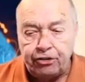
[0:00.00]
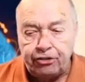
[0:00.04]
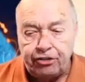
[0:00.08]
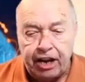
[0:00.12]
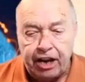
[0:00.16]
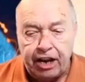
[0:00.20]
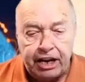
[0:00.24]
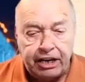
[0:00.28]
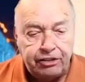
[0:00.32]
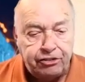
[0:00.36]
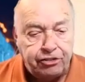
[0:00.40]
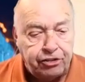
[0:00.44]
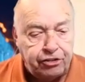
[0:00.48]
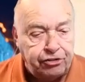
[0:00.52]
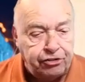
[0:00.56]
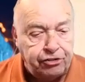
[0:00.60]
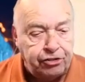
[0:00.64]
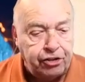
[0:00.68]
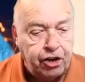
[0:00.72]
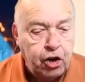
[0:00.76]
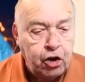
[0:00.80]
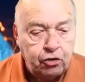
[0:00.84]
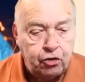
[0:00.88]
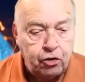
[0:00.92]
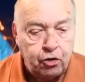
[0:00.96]

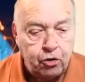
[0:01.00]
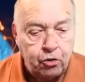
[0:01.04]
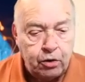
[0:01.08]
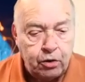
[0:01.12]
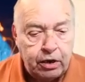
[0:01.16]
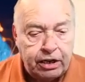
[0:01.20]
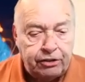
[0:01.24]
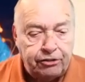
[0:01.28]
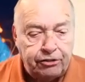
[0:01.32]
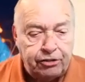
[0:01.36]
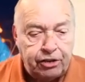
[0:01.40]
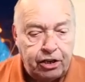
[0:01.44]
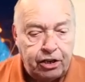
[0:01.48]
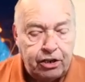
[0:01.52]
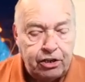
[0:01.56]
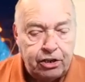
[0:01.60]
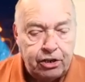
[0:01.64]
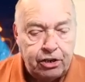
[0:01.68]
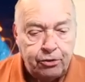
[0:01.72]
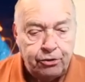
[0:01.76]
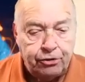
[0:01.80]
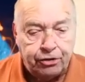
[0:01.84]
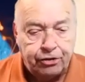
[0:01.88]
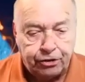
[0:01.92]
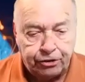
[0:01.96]
changes to its
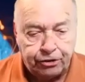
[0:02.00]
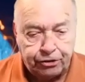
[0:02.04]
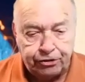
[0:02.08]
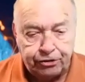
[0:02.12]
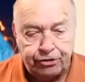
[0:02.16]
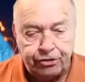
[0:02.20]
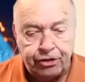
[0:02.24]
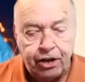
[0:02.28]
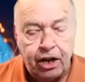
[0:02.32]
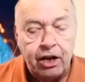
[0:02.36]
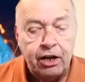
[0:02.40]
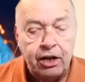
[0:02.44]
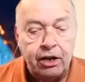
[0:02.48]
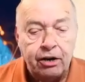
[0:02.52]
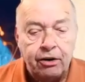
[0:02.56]
users.